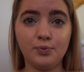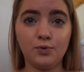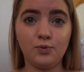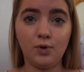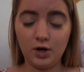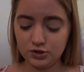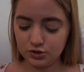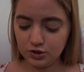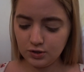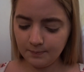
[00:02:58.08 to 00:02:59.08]

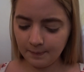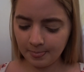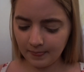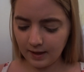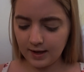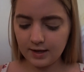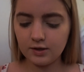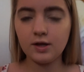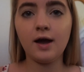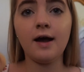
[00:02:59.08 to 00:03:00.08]
bronzer,
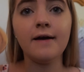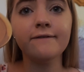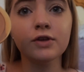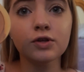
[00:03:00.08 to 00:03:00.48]
and I have